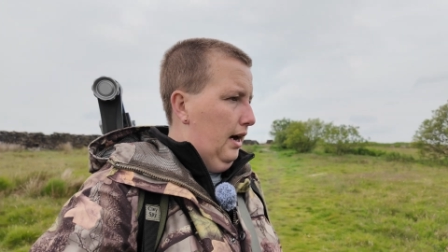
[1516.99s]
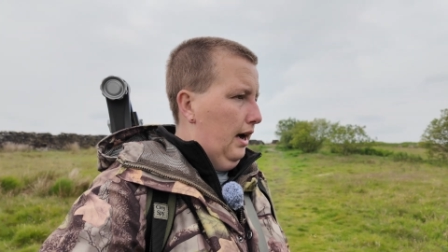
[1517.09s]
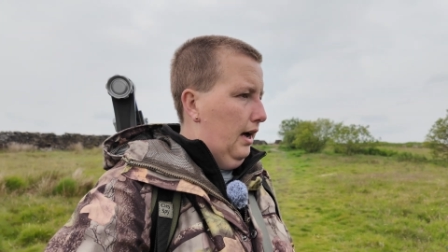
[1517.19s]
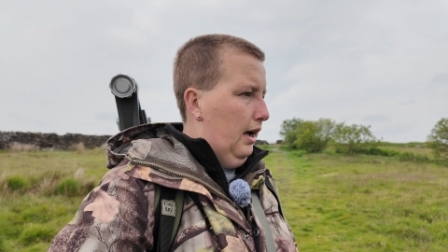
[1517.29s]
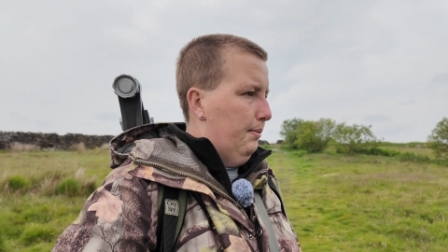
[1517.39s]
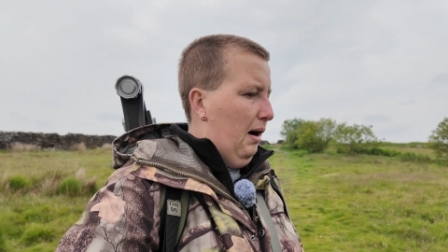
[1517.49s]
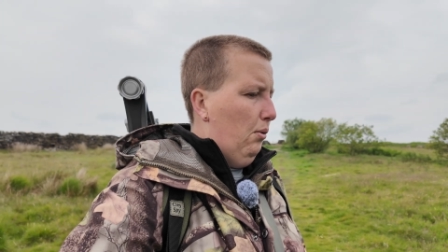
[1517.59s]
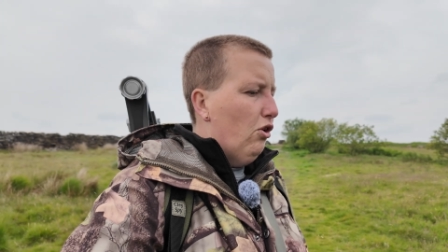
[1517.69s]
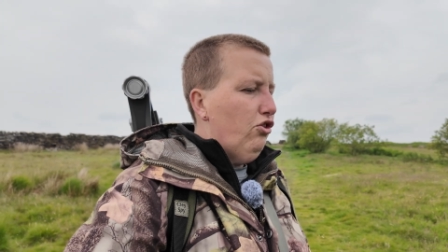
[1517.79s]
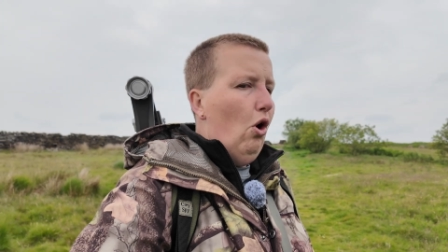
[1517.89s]
I
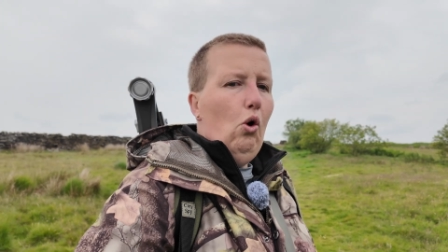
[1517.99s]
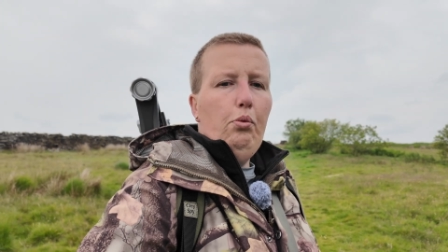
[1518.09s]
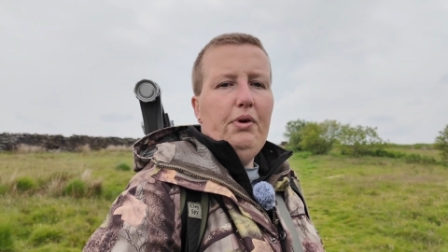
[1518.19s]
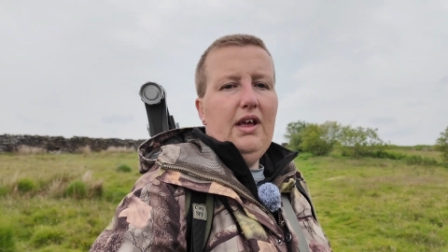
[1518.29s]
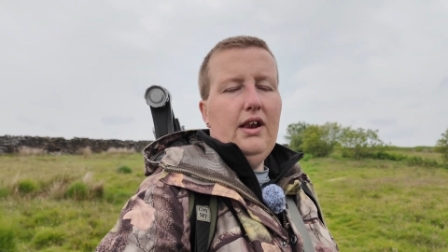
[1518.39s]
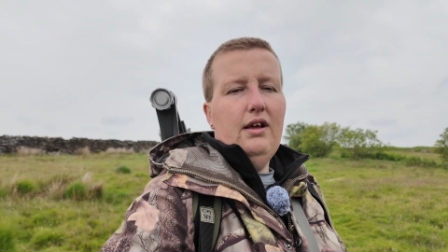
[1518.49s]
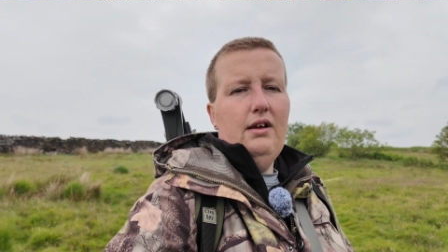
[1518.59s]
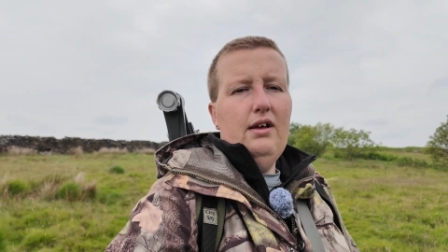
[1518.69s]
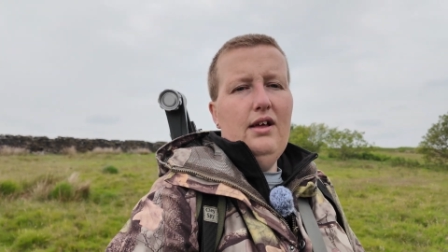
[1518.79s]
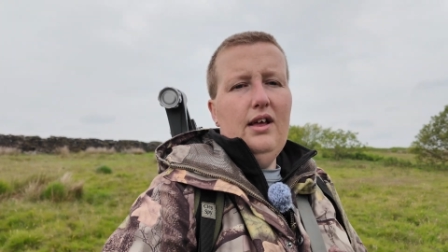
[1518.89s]
was hoping
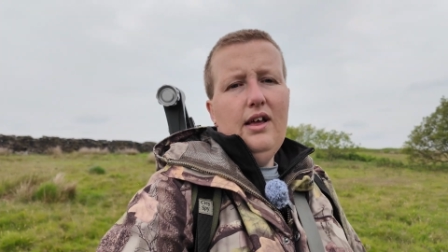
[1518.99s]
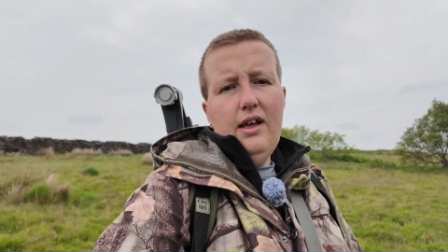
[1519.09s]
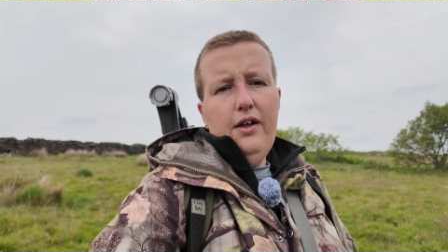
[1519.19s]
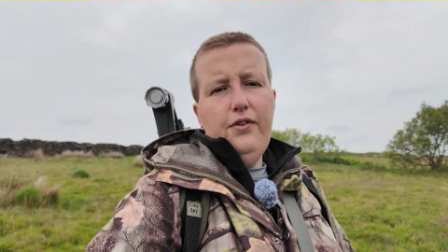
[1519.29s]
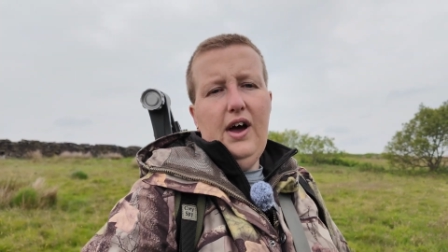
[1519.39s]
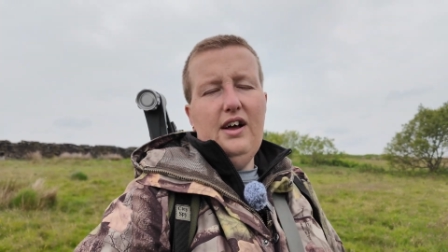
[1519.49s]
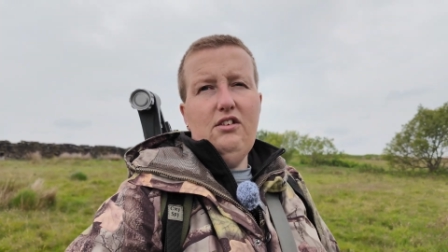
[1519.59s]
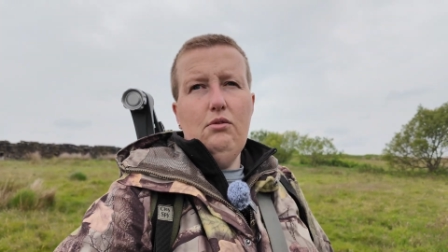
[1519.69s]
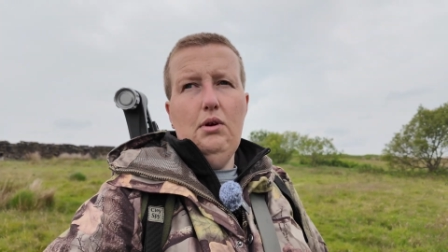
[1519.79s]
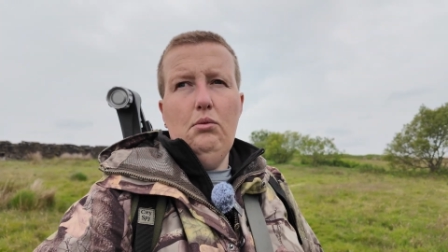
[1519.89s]

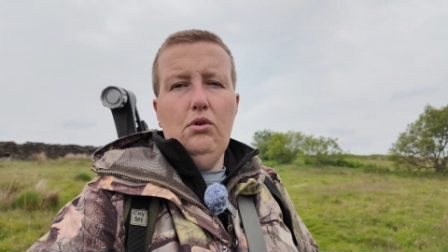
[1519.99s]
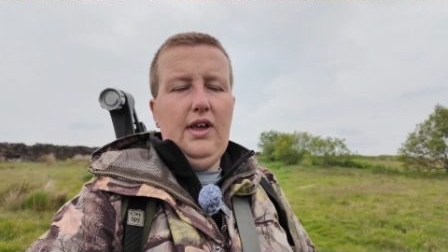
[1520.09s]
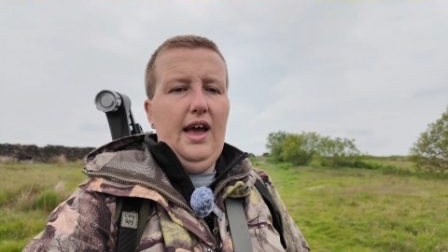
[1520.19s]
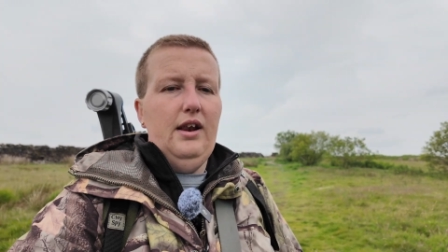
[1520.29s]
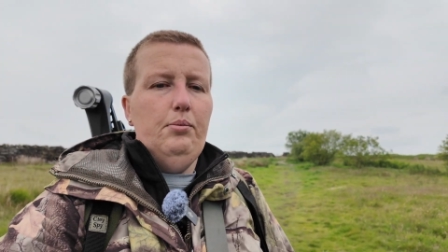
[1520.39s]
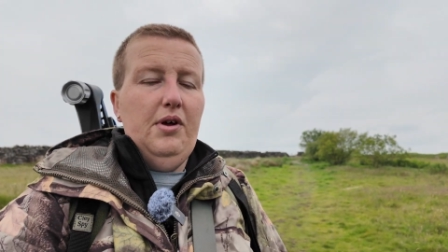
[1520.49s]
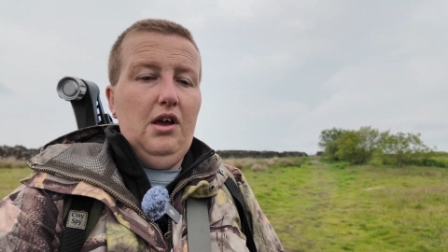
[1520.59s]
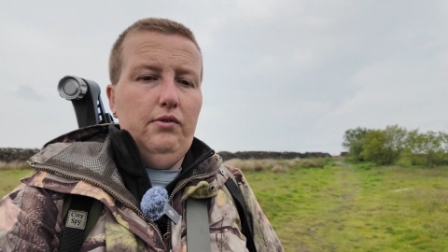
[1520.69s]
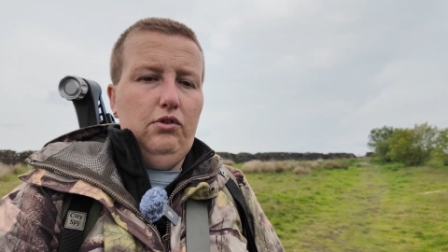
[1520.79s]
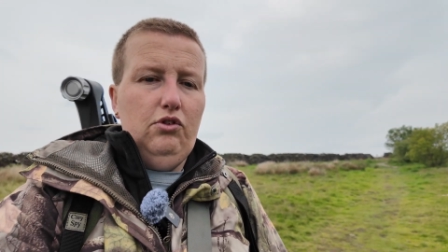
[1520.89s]
that we would get an
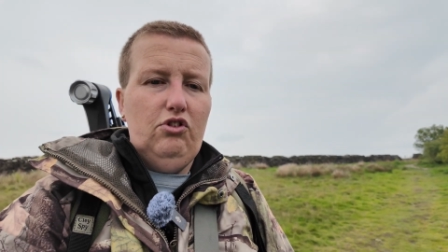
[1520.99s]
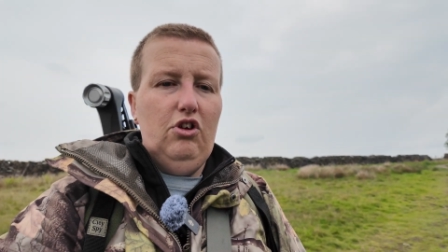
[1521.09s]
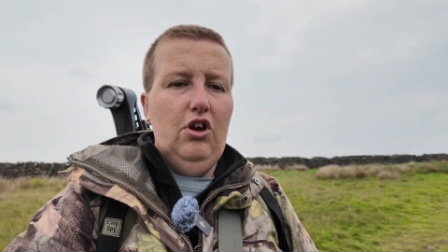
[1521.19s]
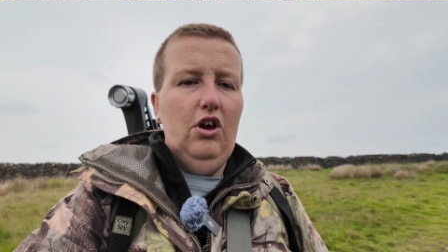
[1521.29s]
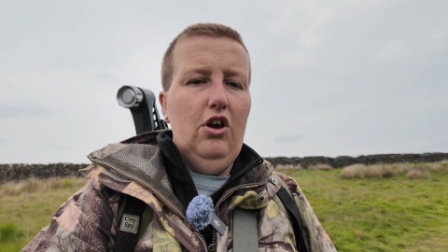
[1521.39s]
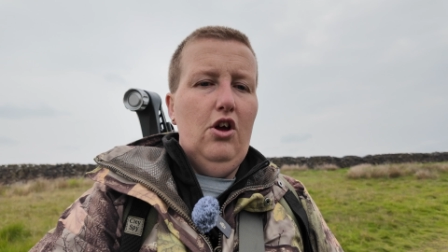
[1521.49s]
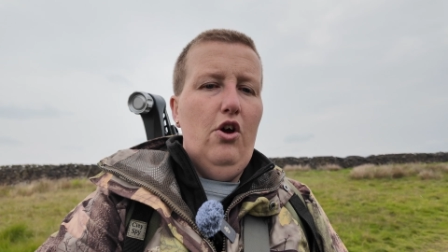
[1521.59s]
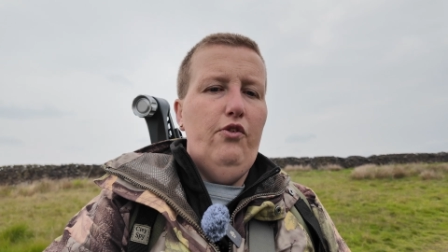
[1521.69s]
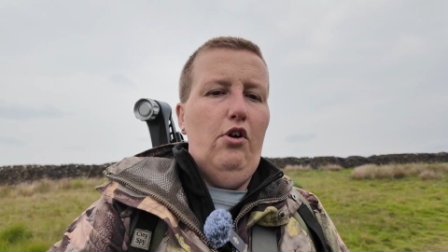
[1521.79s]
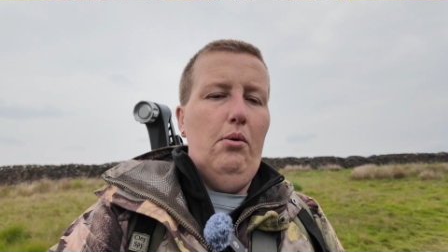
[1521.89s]
appearance
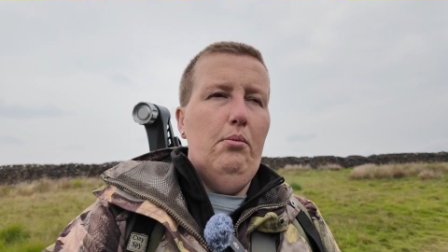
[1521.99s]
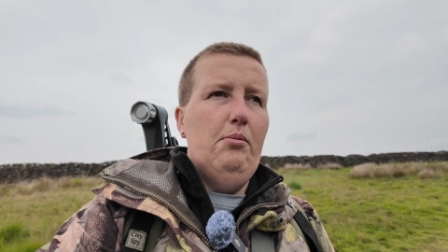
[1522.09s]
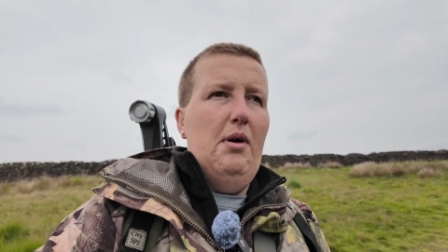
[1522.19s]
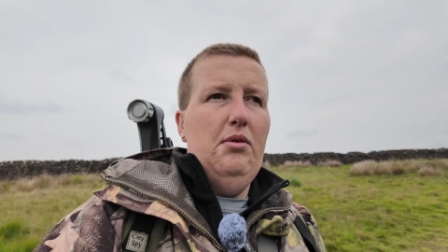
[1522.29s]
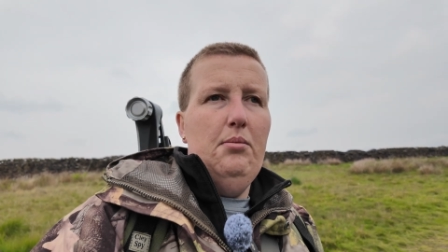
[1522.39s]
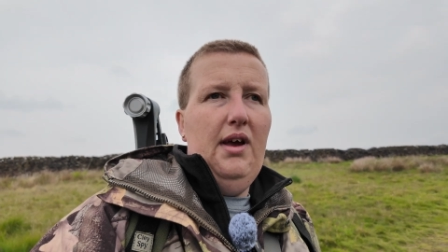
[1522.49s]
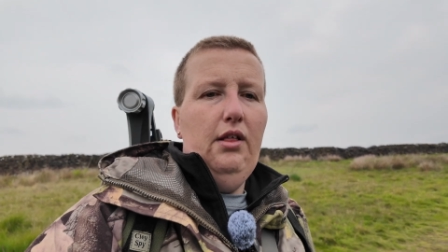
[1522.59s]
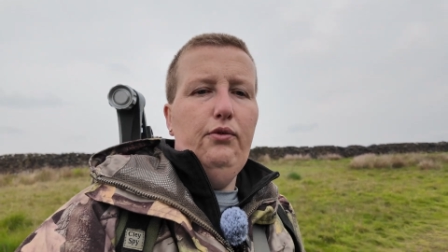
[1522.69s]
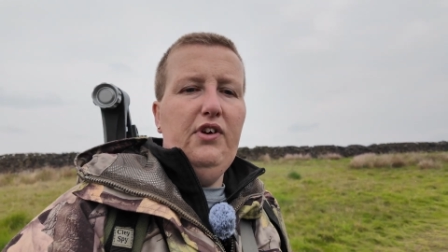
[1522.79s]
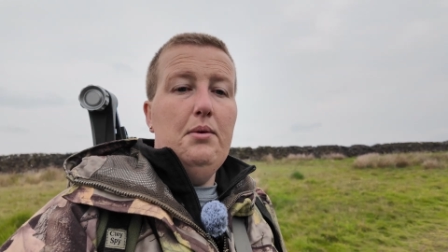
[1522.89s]
from maybe the male
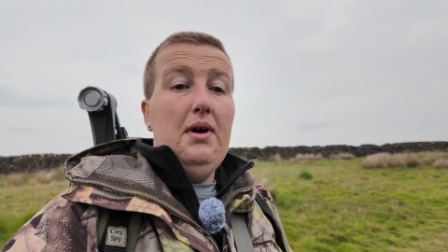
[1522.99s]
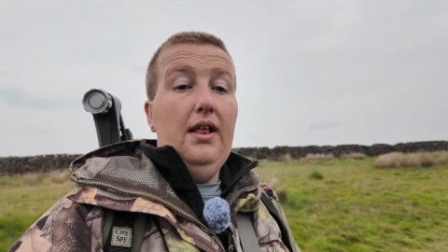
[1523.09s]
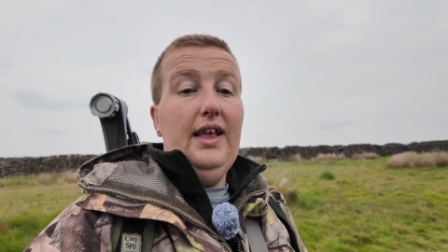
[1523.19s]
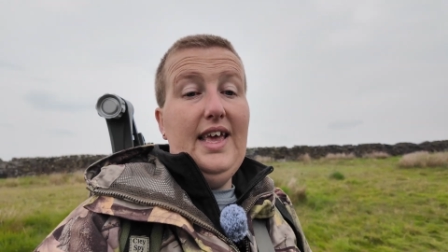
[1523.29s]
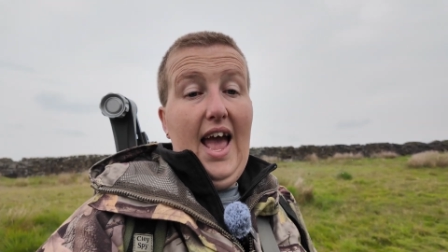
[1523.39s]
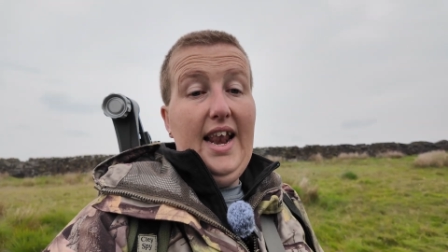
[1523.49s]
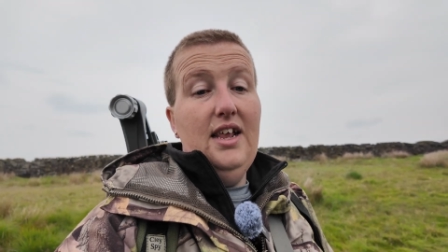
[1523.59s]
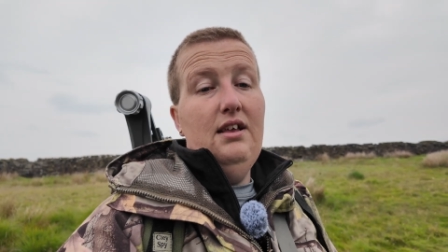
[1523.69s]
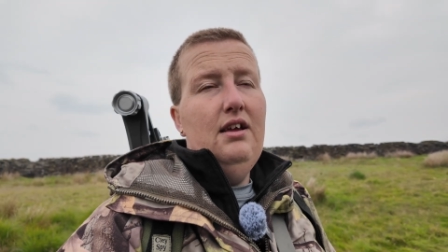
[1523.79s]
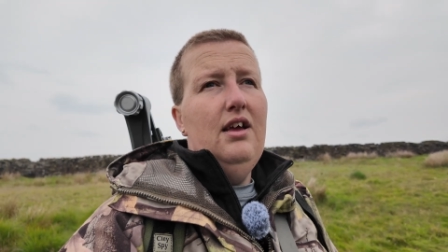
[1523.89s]
and female again,
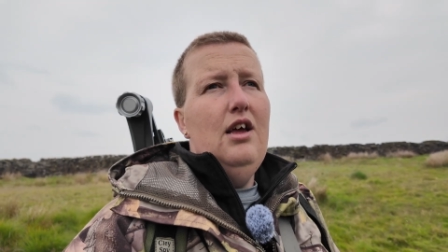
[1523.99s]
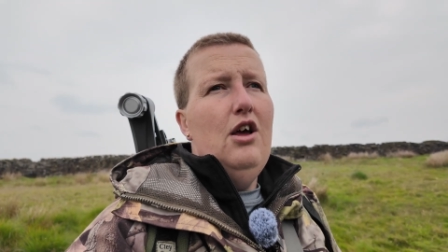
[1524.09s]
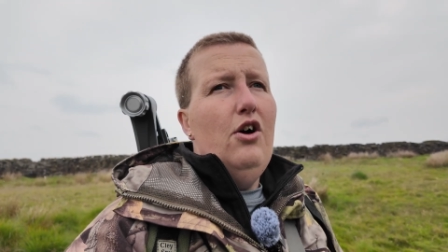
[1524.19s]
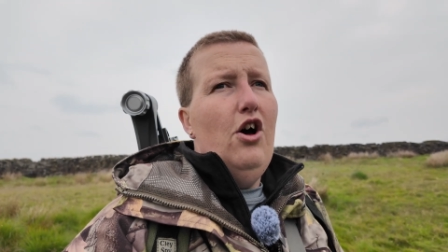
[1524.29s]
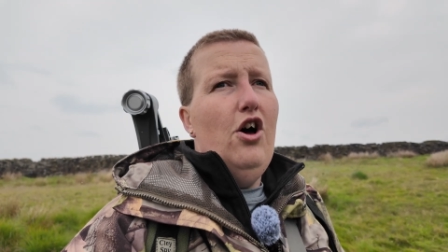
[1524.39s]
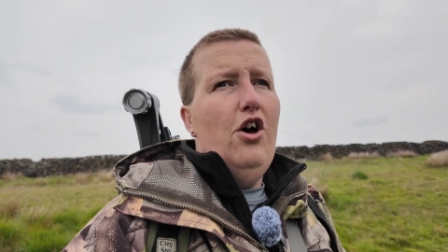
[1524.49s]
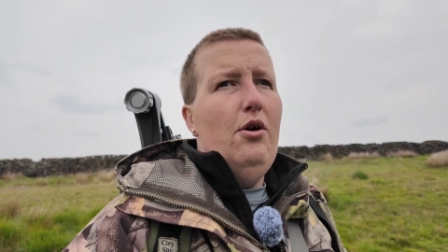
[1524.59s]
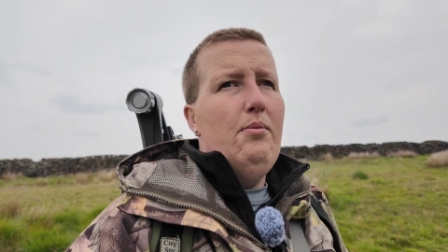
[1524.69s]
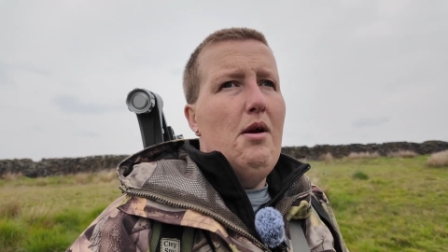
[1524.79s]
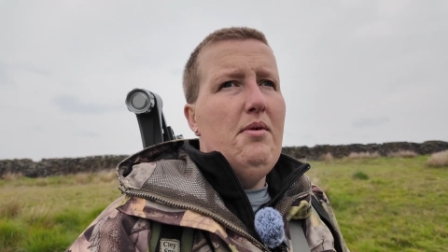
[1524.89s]

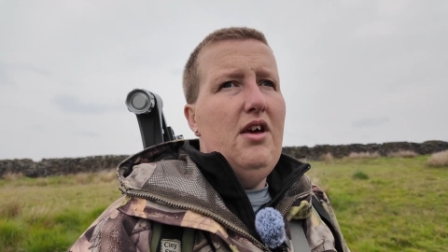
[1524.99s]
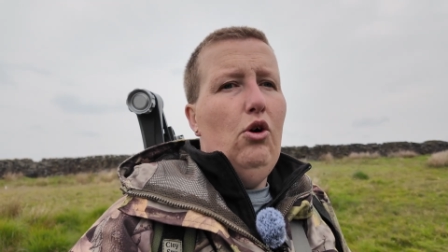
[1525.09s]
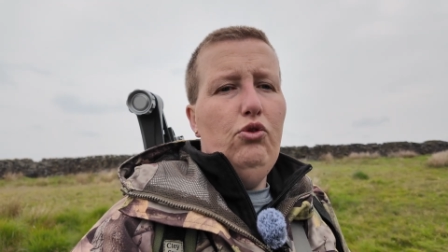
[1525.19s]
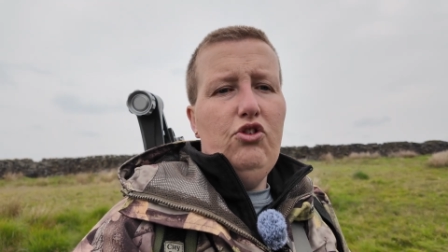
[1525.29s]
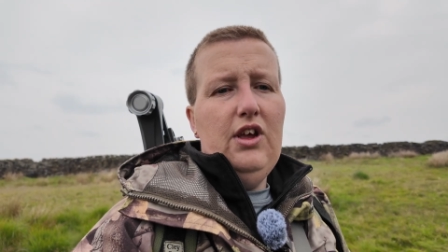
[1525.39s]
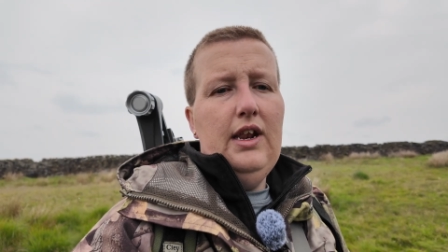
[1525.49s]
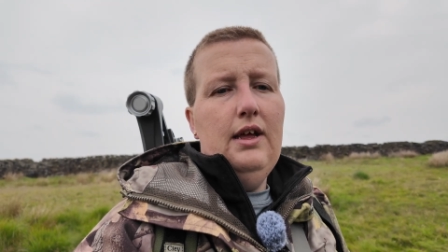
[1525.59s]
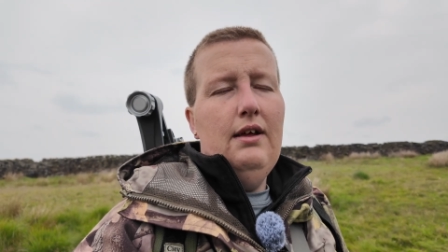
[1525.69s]
maybe hunting.